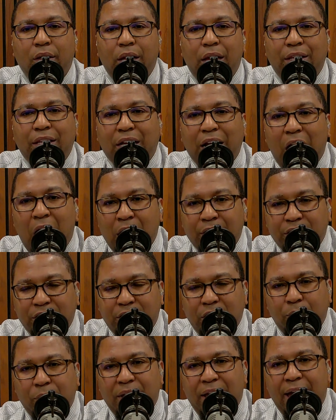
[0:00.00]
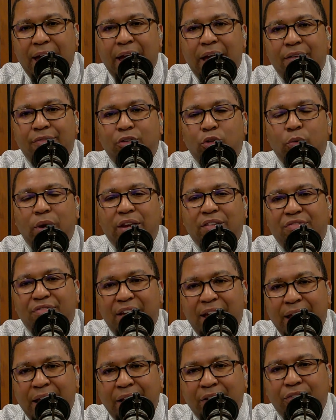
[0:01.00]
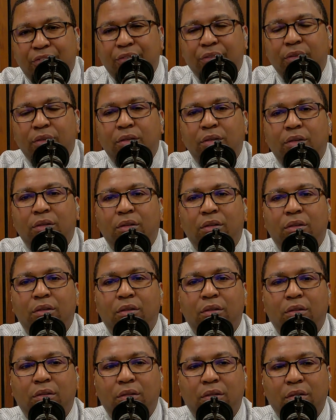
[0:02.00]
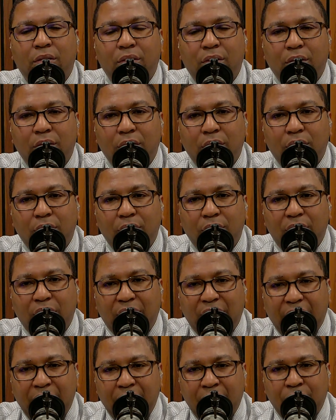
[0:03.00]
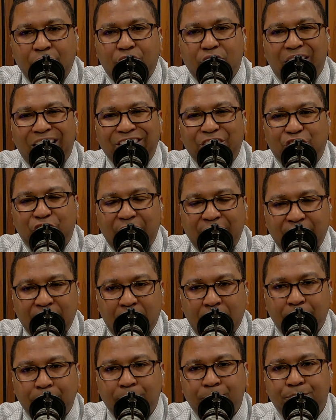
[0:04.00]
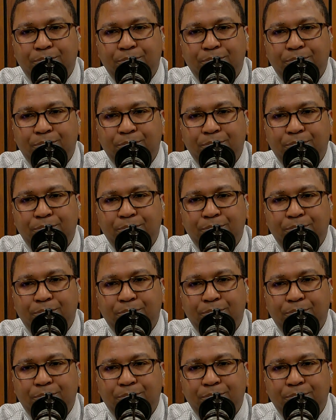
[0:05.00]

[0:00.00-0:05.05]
and the context that we have to advance the king's agenda.